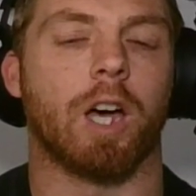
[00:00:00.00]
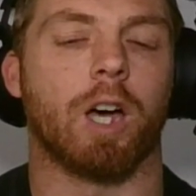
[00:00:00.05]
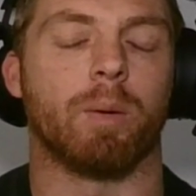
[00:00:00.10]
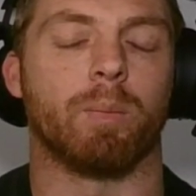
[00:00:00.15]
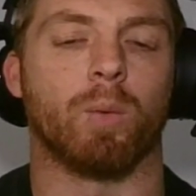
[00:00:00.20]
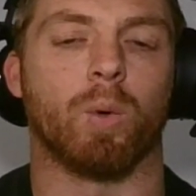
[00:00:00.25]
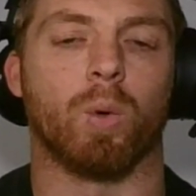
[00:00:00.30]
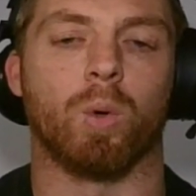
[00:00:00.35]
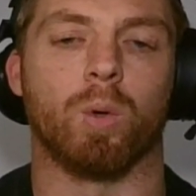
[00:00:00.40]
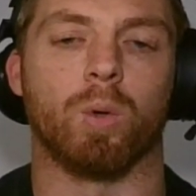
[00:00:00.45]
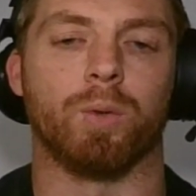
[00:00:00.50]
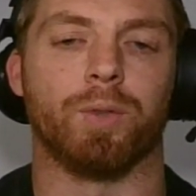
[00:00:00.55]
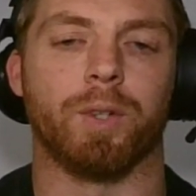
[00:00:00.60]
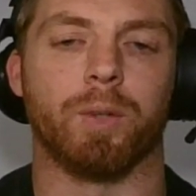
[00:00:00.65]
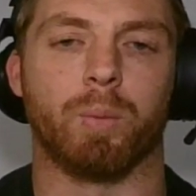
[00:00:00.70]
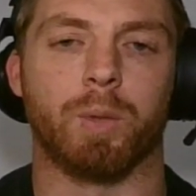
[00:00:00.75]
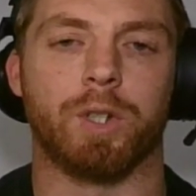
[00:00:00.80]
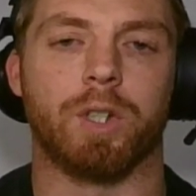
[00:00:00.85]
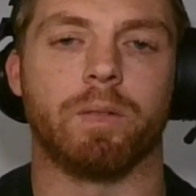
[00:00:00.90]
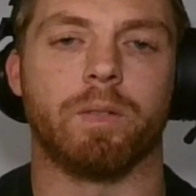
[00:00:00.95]
or
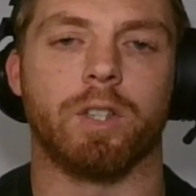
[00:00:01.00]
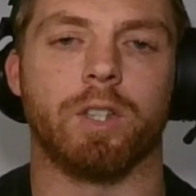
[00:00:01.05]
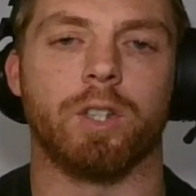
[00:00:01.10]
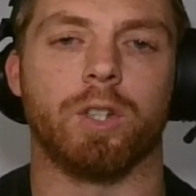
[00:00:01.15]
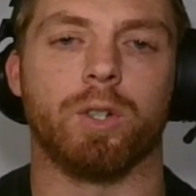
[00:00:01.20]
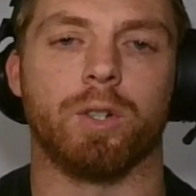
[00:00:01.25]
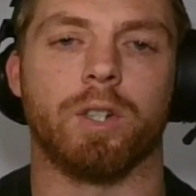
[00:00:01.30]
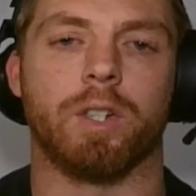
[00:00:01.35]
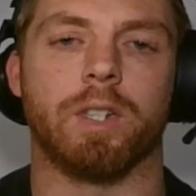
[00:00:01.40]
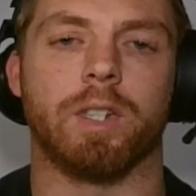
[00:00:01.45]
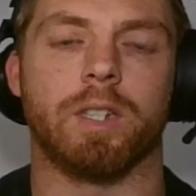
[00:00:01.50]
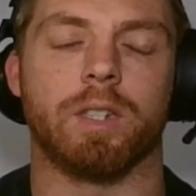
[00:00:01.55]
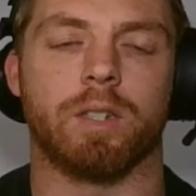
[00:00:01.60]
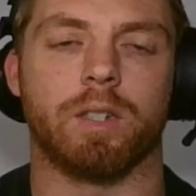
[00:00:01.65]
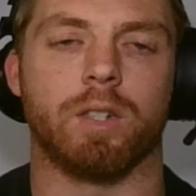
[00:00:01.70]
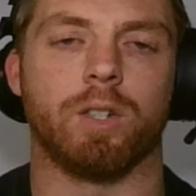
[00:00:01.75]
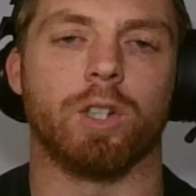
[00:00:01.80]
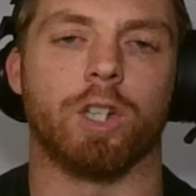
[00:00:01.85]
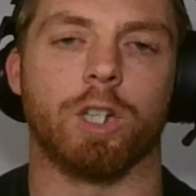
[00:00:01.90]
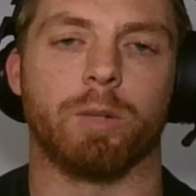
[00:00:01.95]
whichever the unit
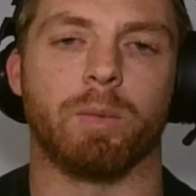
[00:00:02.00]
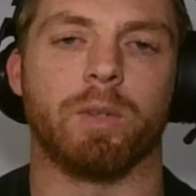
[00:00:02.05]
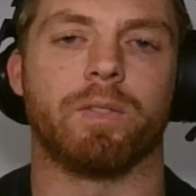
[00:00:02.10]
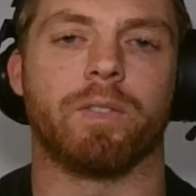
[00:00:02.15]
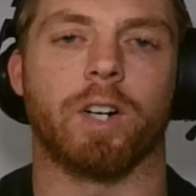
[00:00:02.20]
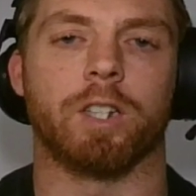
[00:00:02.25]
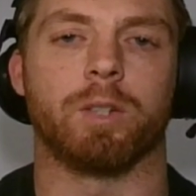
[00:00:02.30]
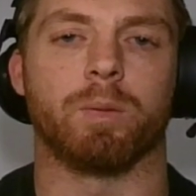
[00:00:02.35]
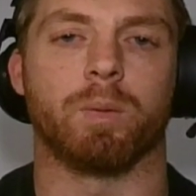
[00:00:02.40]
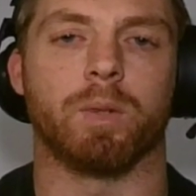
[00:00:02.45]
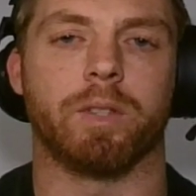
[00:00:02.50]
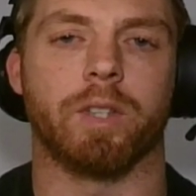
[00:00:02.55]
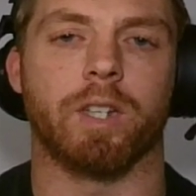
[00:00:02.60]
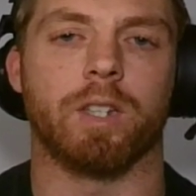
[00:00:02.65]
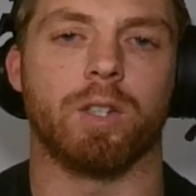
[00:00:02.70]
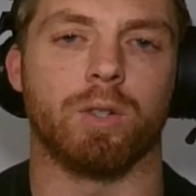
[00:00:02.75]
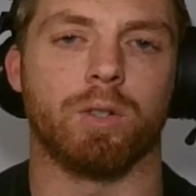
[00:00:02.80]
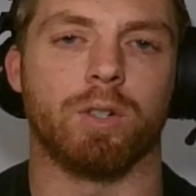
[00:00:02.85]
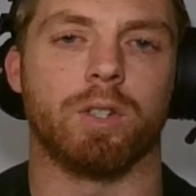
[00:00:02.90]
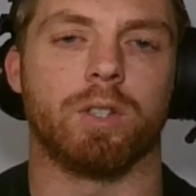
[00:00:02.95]
is, you're going to be fighting with that
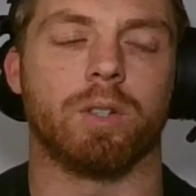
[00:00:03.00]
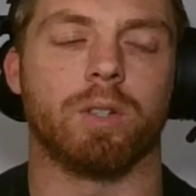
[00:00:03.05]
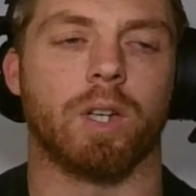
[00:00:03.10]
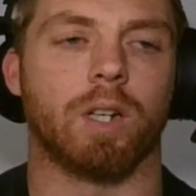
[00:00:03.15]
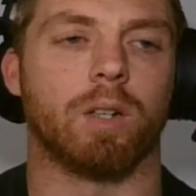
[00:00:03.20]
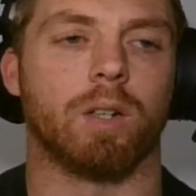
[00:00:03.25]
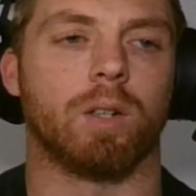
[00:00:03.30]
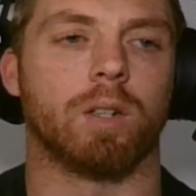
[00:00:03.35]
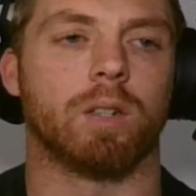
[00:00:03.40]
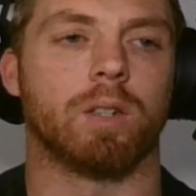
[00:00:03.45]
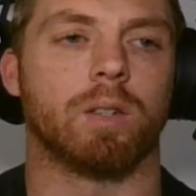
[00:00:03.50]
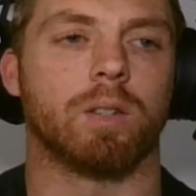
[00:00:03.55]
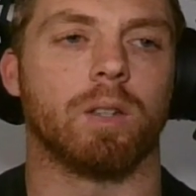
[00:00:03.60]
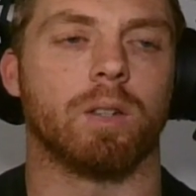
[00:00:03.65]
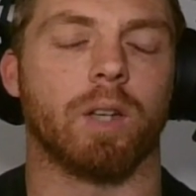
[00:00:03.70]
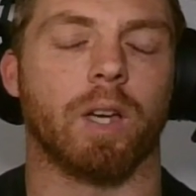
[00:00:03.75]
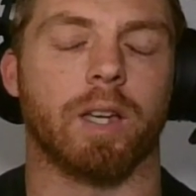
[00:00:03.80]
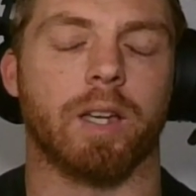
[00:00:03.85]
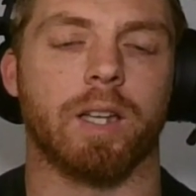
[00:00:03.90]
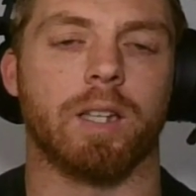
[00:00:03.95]
unit to unlock
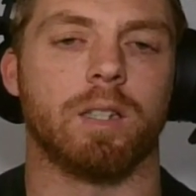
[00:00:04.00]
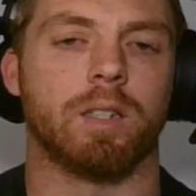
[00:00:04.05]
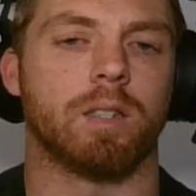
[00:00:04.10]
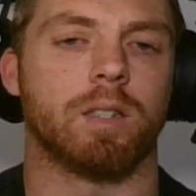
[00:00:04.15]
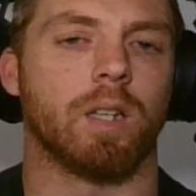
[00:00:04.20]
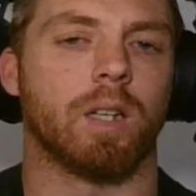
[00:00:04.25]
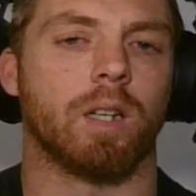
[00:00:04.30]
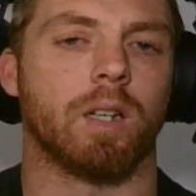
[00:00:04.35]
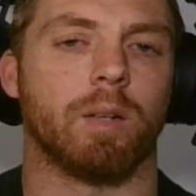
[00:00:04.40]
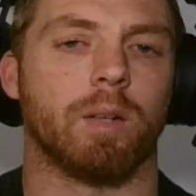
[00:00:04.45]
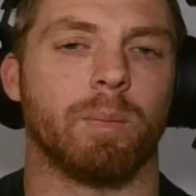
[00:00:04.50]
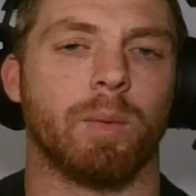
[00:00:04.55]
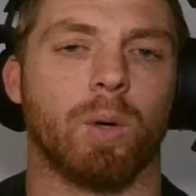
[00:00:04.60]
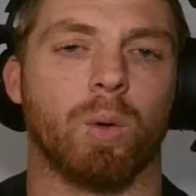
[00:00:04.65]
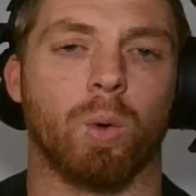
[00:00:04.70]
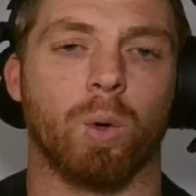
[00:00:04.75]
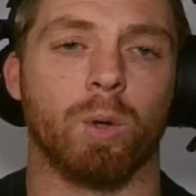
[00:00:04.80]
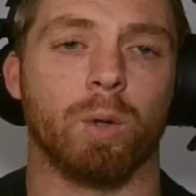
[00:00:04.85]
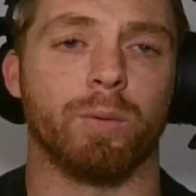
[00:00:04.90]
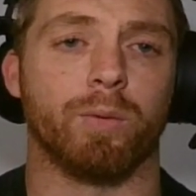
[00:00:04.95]
against a
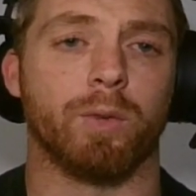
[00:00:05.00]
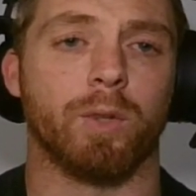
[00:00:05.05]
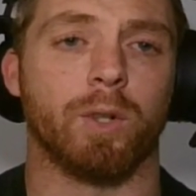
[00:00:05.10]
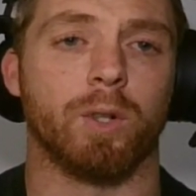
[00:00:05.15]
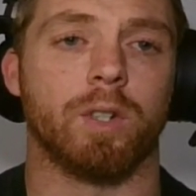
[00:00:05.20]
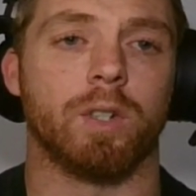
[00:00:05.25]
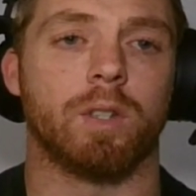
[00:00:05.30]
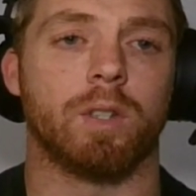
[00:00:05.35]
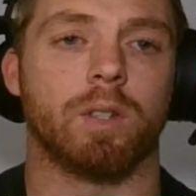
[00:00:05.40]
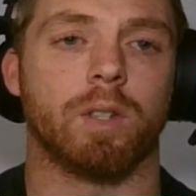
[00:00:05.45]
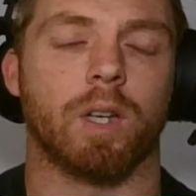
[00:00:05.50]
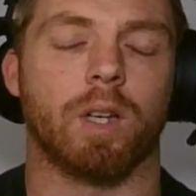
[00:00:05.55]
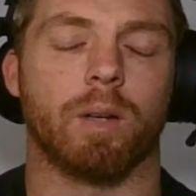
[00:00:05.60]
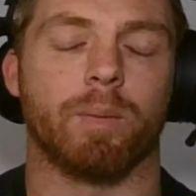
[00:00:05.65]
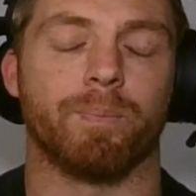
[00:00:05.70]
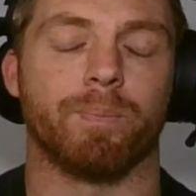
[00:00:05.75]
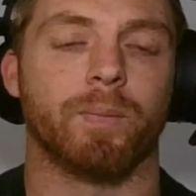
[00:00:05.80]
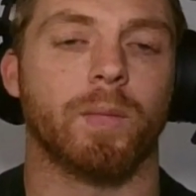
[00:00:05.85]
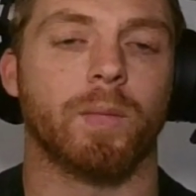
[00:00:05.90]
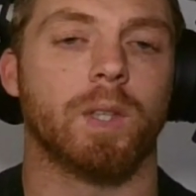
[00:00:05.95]
horde of units,
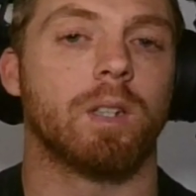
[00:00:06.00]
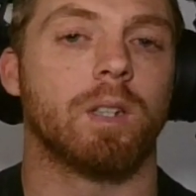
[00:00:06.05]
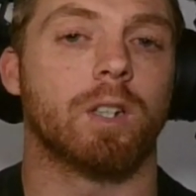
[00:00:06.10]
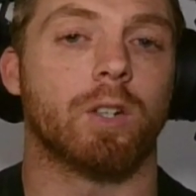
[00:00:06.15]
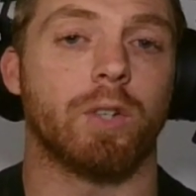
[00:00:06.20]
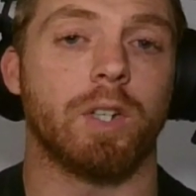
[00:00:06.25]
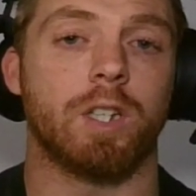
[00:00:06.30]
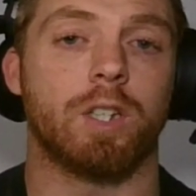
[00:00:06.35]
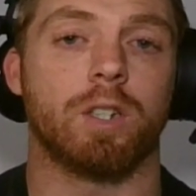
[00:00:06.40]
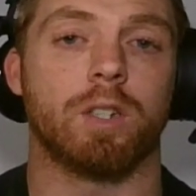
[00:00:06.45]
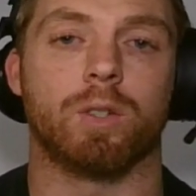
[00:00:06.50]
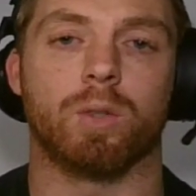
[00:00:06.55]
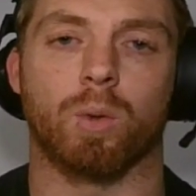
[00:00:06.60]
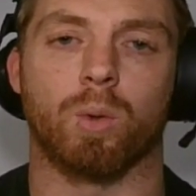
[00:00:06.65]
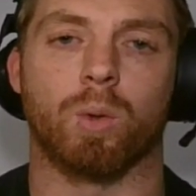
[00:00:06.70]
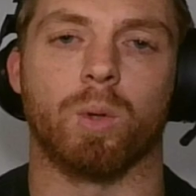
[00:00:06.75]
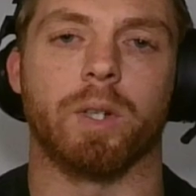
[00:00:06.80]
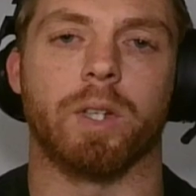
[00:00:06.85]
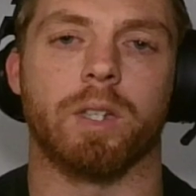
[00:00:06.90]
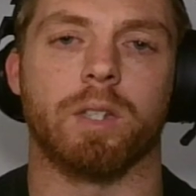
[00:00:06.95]
creatures,
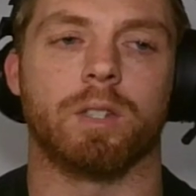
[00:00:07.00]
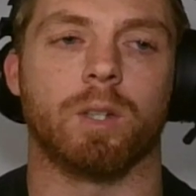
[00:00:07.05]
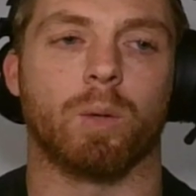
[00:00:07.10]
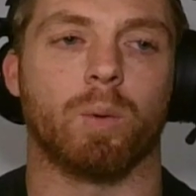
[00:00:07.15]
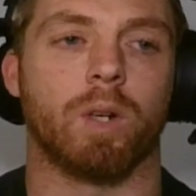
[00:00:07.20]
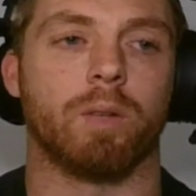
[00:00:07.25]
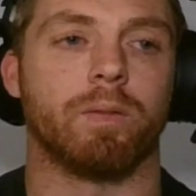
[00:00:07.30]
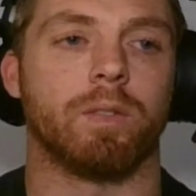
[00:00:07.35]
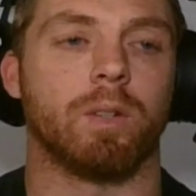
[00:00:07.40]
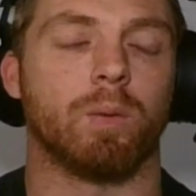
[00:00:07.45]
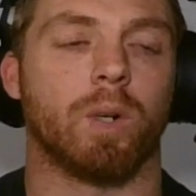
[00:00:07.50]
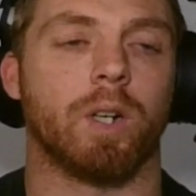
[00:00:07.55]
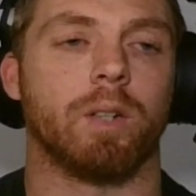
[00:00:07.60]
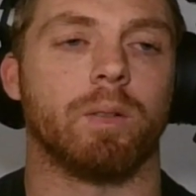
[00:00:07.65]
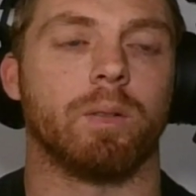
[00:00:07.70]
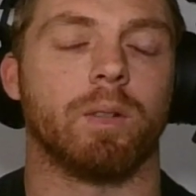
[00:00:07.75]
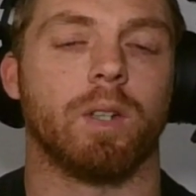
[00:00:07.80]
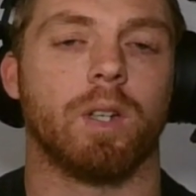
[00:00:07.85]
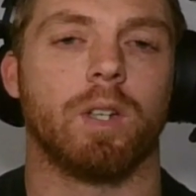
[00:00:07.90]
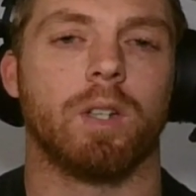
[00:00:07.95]
or against a 1v1
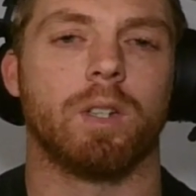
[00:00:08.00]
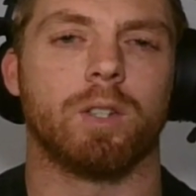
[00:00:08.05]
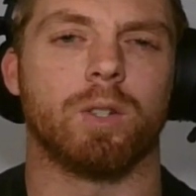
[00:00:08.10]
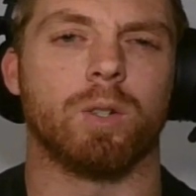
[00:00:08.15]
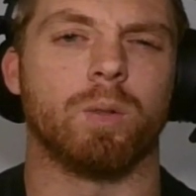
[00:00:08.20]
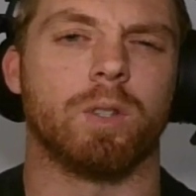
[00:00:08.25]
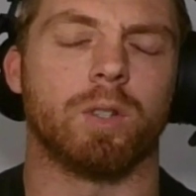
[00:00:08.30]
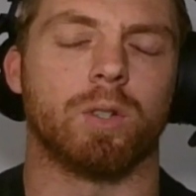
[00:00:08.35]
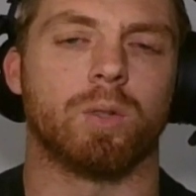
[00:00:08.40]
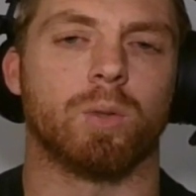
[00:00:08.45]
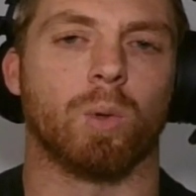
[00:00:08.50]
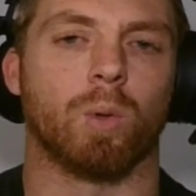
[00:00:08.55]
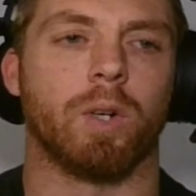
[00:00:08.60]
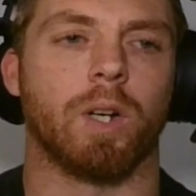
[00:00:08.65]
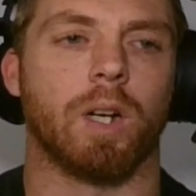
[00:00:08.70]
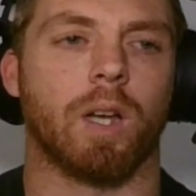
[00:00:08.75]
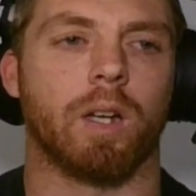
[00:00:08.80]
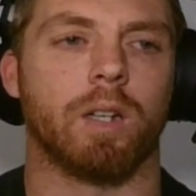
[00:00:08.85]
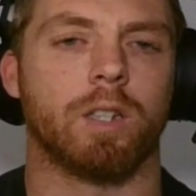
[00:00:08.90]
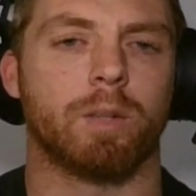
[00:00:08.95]
to do with the
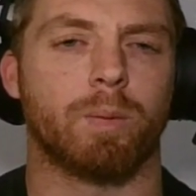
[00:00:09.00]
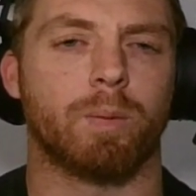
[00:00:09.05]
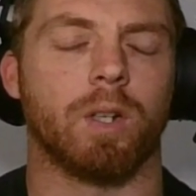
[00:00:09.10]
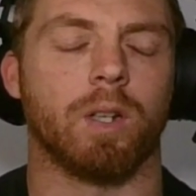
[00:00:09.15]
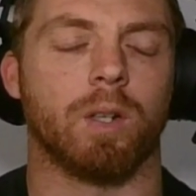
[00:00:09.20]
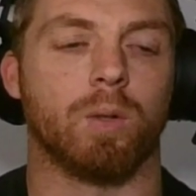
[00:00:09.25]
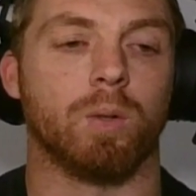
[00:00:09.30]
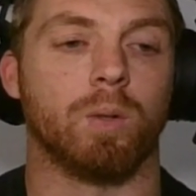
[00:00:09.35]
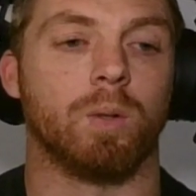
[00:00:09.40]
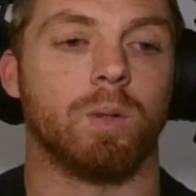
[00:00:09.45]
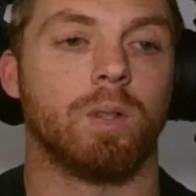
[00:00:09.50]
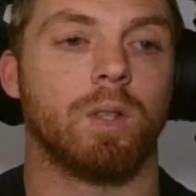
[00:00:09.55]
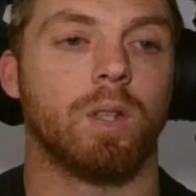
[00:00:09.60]
storyline. It's pretty cool